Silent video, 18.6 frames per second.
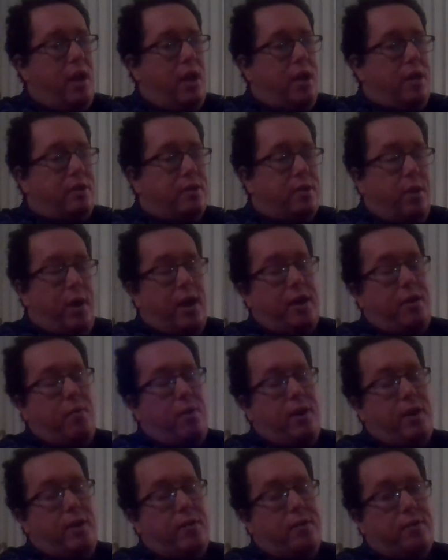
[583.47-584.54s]
so
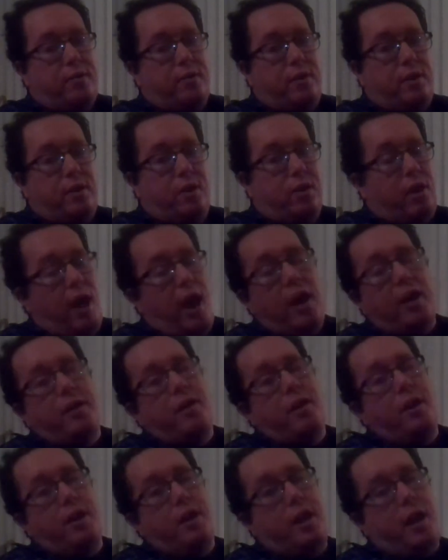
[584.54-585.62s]
anyways, you're not
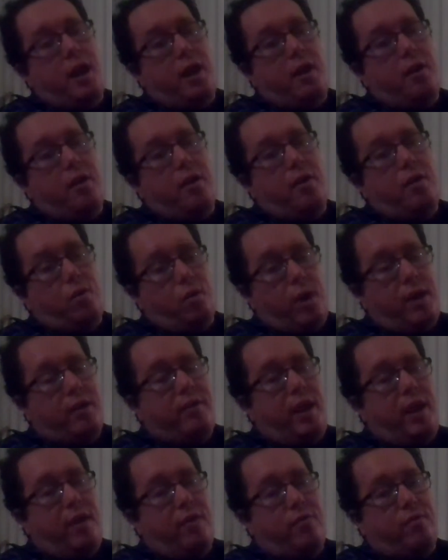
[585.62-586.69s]
going to get a direct
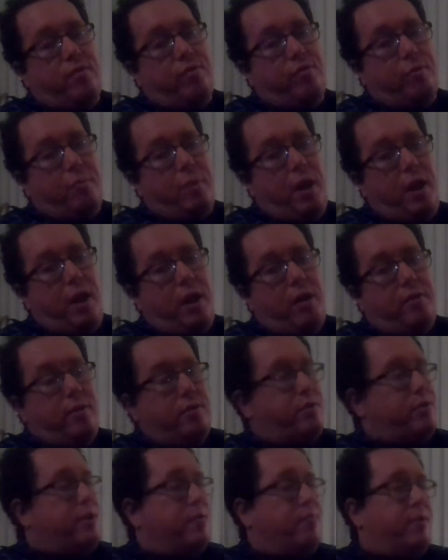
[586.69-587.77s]
answer from God.
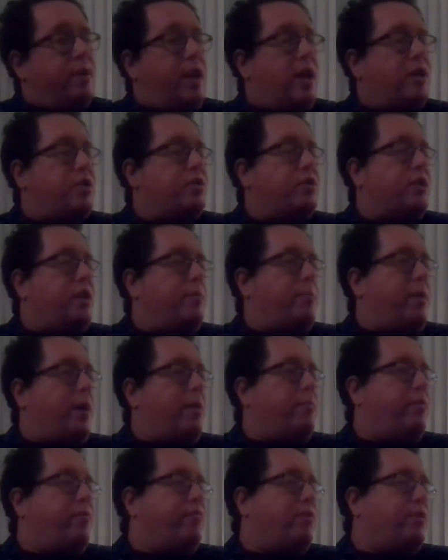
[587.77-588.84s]
There's even actually a
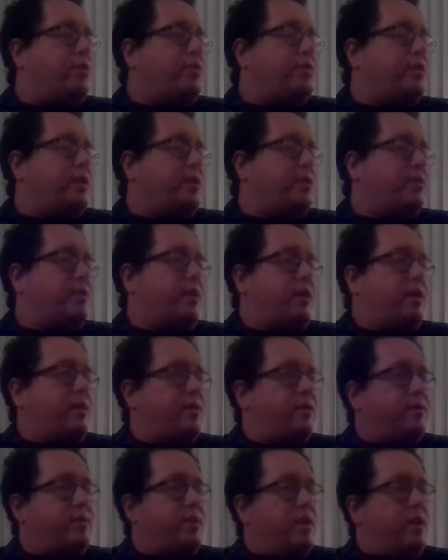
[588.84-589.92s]
Bible verse that
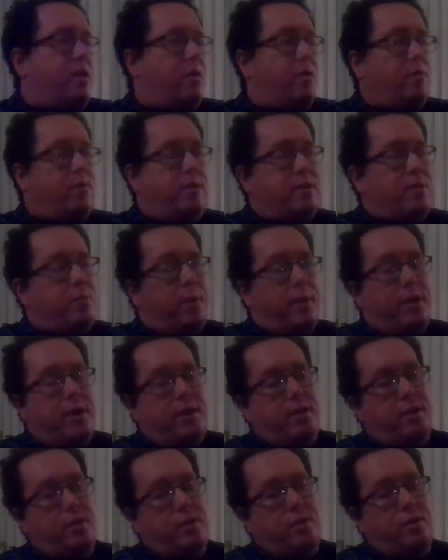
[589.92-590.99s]
says, this
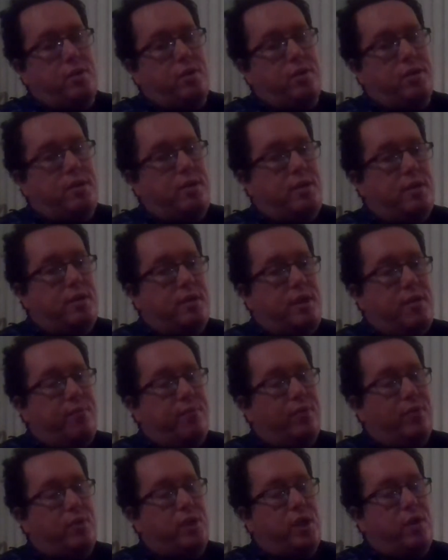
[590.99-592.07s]
wicked,
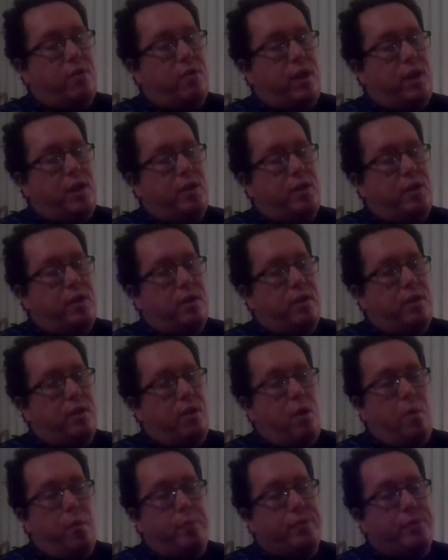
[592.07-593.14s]
deceitful generation
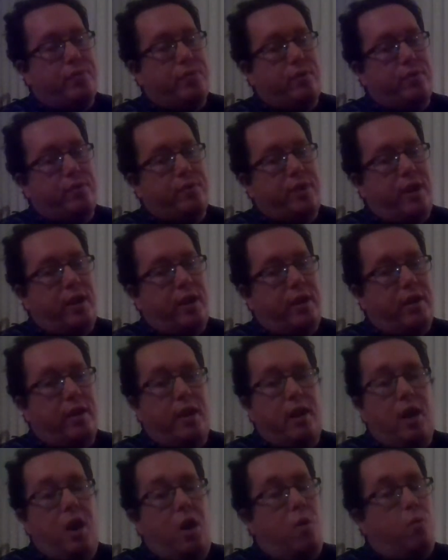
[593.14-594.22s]
hopes for a sign.
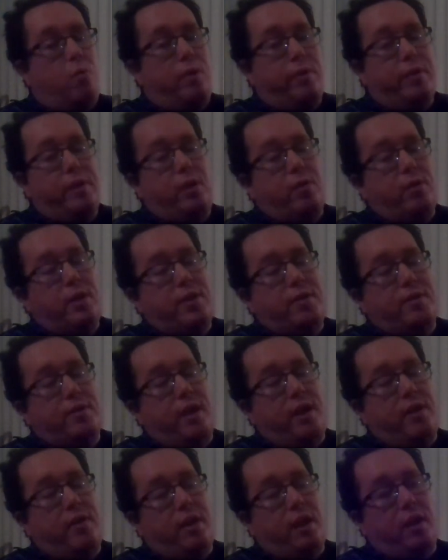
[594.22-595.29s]
Well, the only
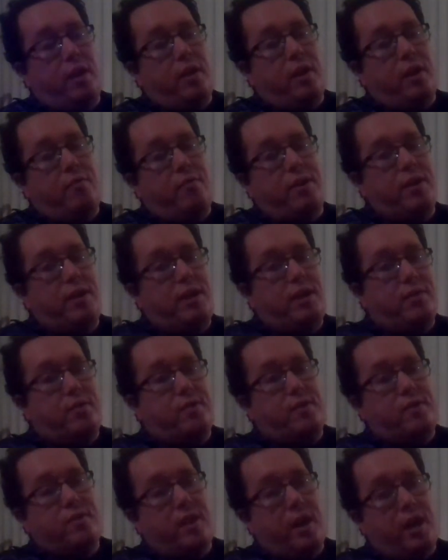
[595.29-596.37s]
sign that I'll give it is
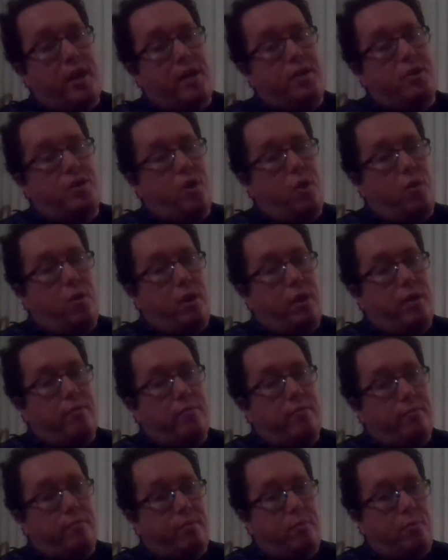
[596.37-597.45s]
the sign of Jonah,
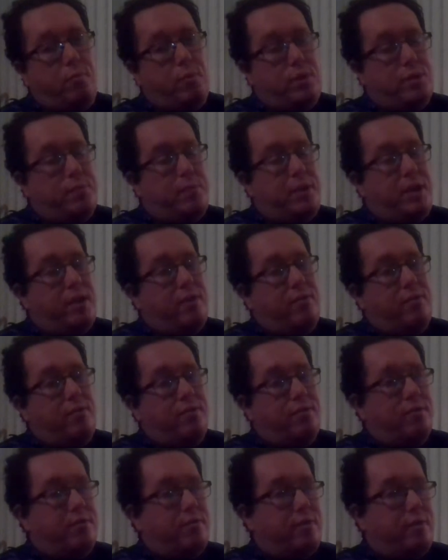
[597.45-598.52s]
which
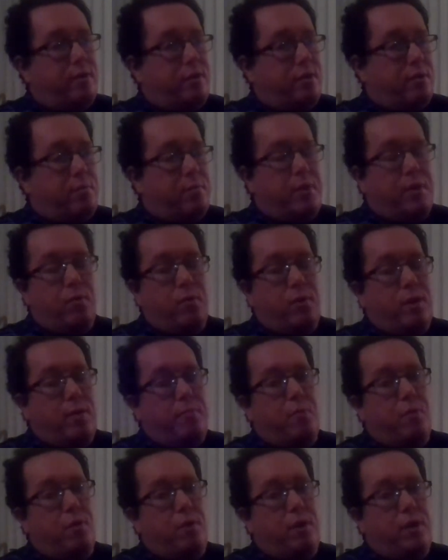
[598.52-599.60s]
means you'd be
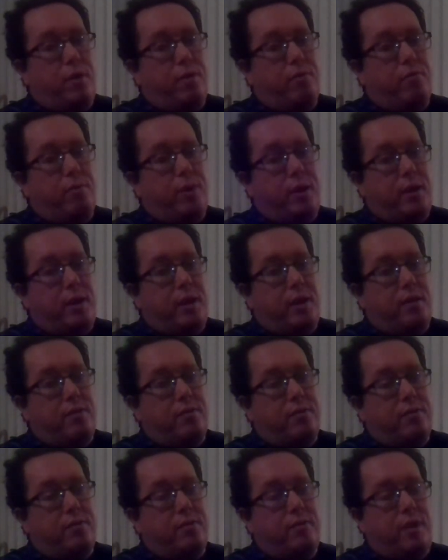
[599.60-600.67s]
reborn in 3
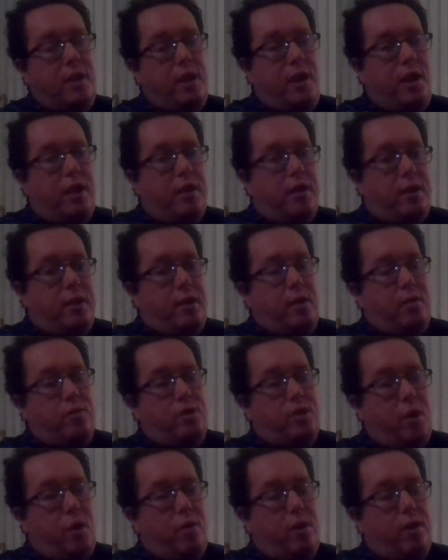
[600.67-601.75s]
days.
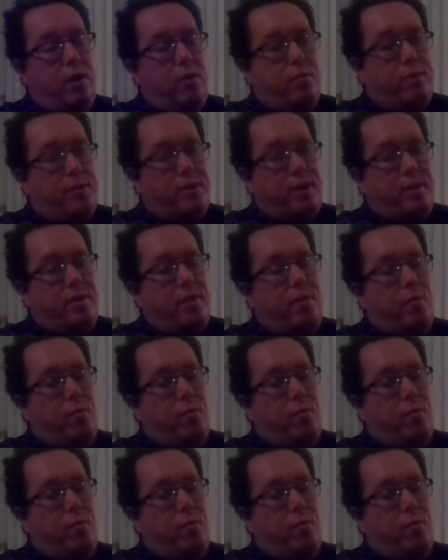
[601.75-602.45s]
Jonah was in the